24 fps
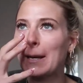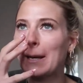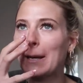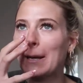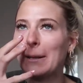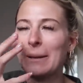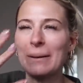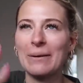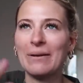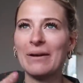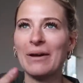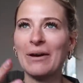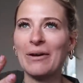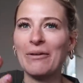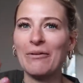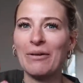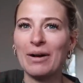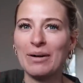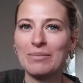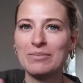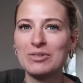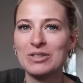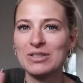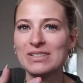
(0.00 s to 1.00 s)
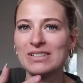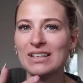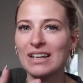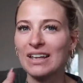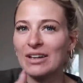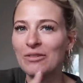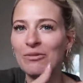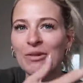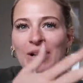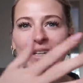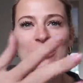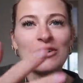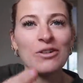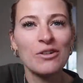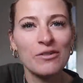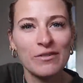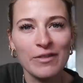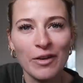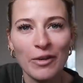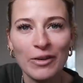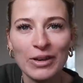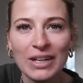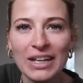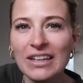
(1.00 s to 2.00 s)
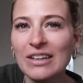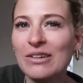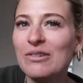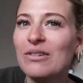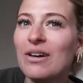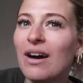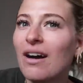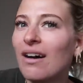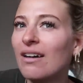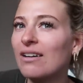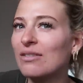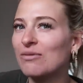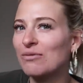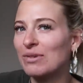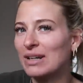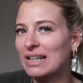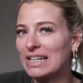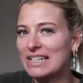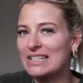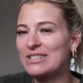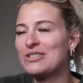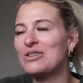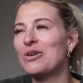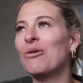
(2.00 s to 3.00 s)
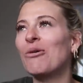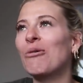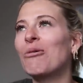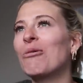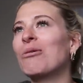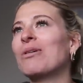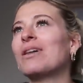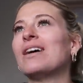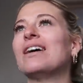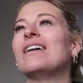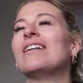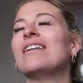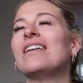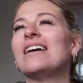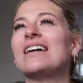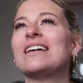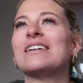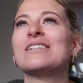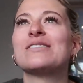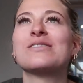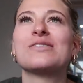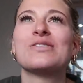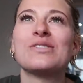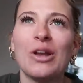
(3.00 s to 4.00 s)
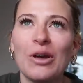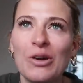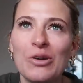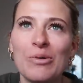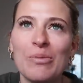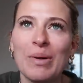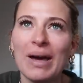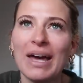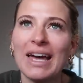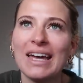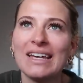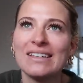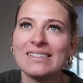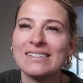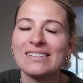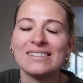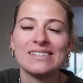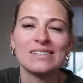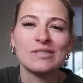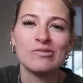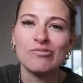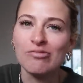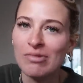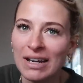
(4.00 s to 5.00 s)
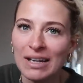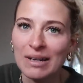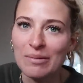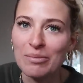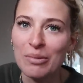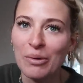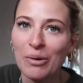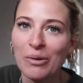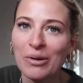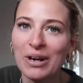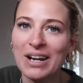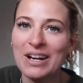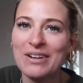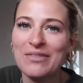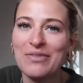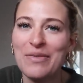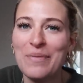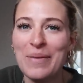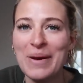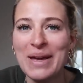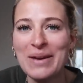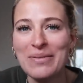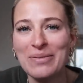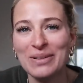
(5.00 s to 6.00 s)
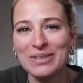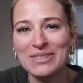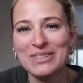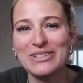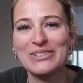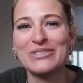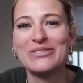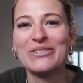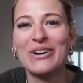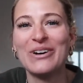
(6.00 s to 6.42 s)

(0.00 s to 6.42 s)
I don't know, I'm just like, when you're vlogging you can't really talk at like a slow pace because it's really boring for people to